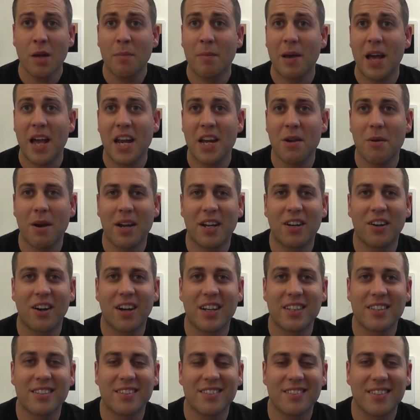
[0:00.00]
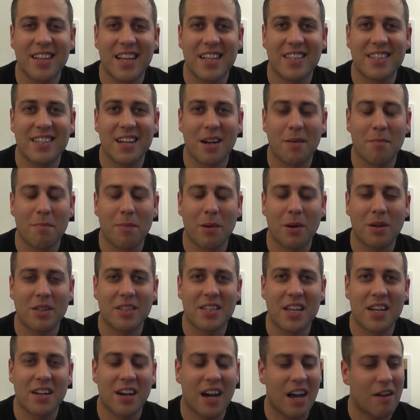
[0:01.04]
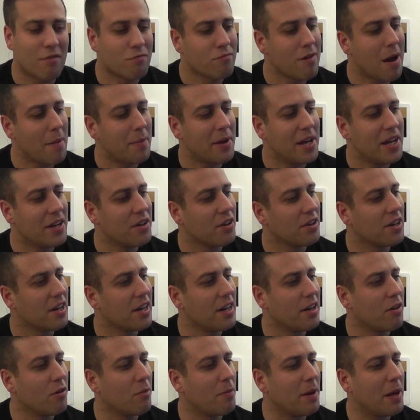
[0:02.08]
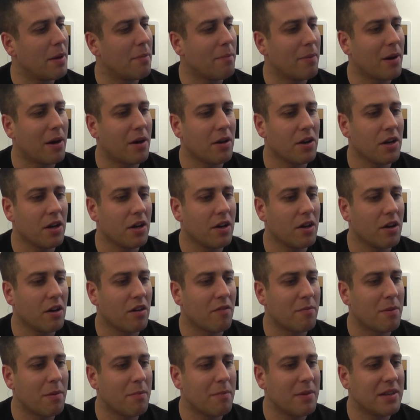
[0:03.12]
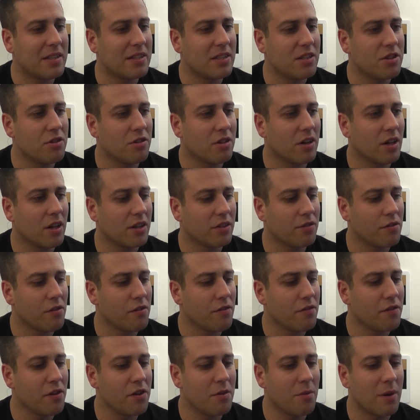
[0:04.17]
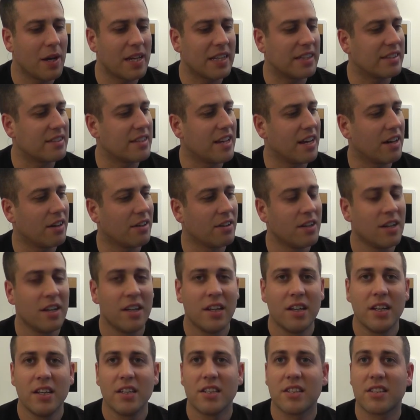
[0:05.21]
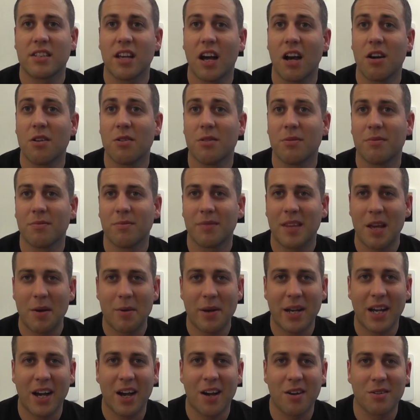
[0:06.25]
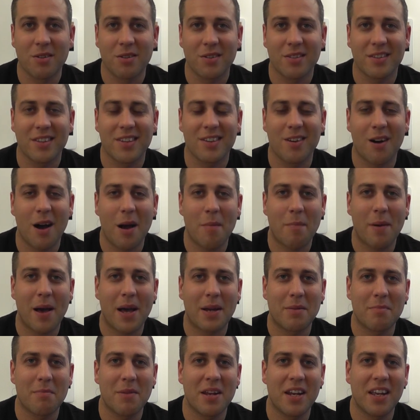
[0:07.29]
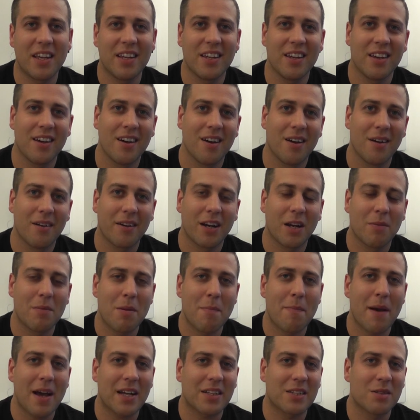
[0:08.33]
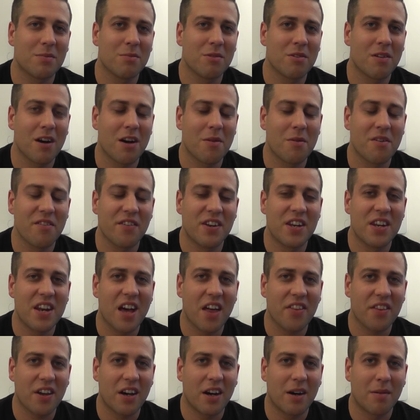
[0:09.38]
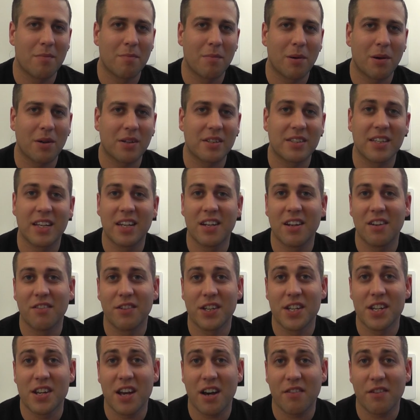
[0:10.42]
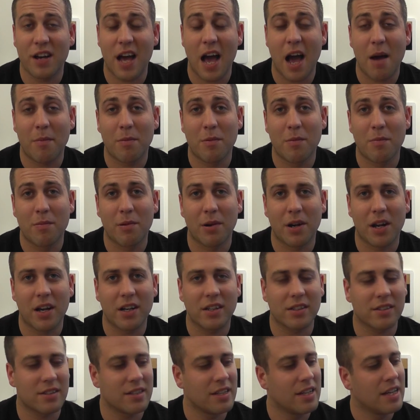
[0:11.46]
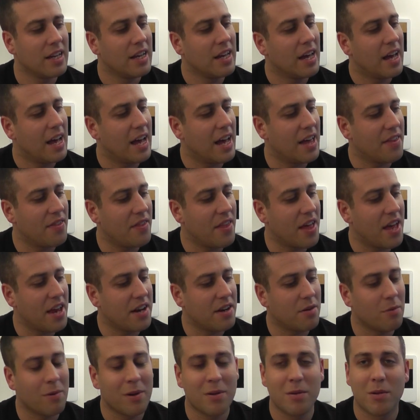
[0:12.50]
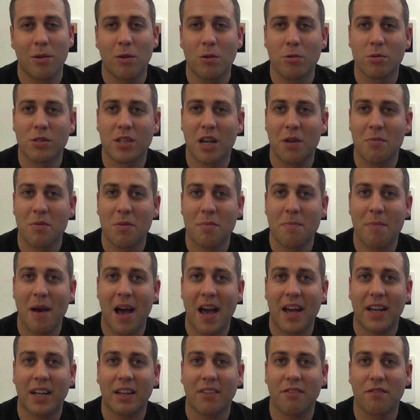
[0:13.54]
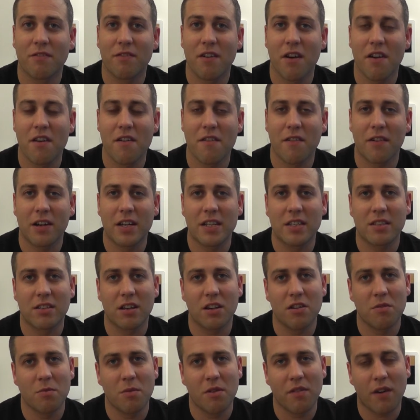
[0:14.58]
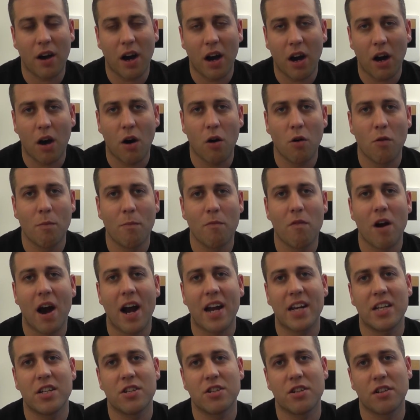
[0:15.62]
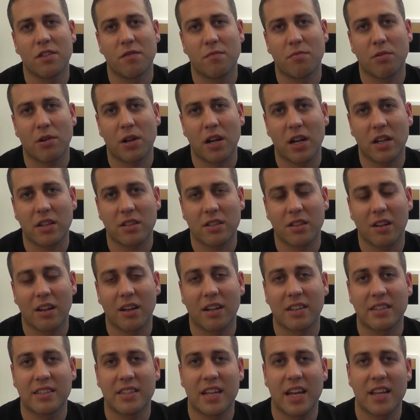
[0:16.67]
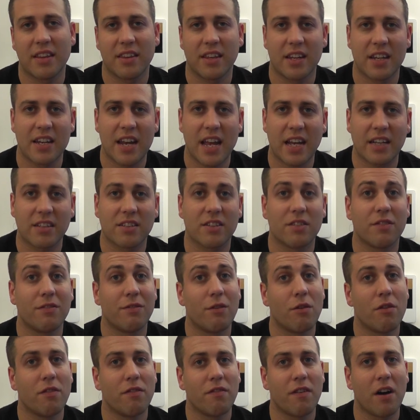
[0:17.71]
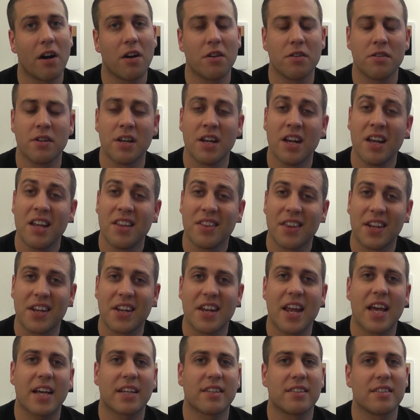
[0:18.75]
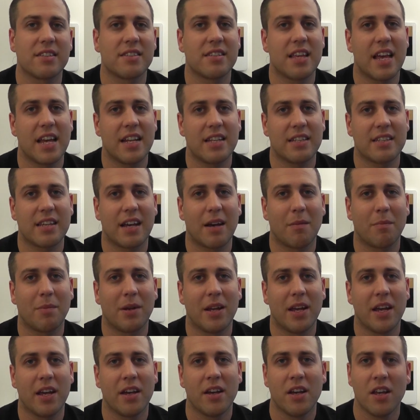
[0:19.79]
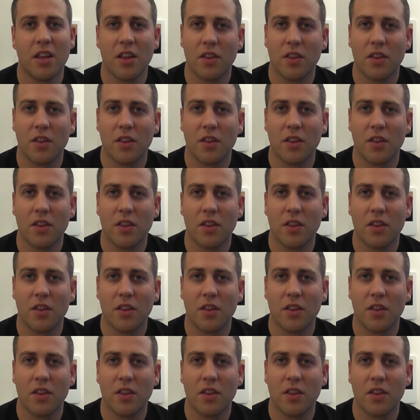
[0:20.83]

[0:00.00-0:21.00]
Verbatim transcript: But anyway, guys, there's the unboxing. I have rabbited on a little bit, but I've been missing you guys for a few weeks now. So there we go, the iPad mini. going to be back tomorrow with another unboxing of another Apple product and then we will also be back very very soon with a whole range of products like I said the Nexus 4 phone, the Nexus 10 tablet,